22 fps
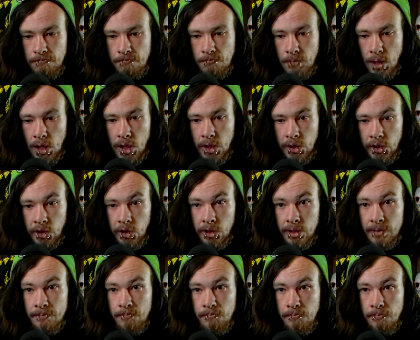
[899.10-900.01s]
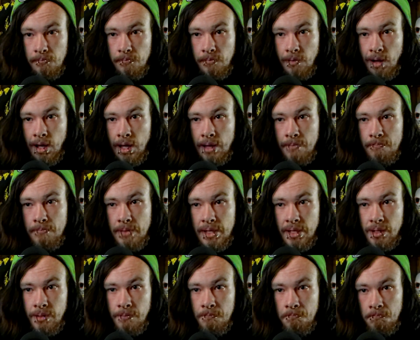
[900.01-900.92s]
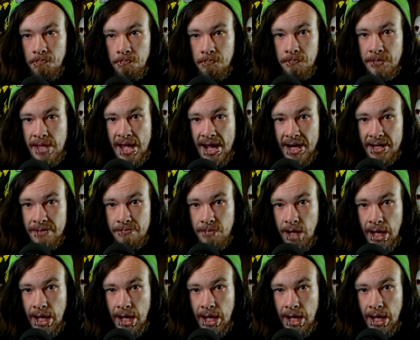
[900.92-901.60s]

murdered by Big Daddy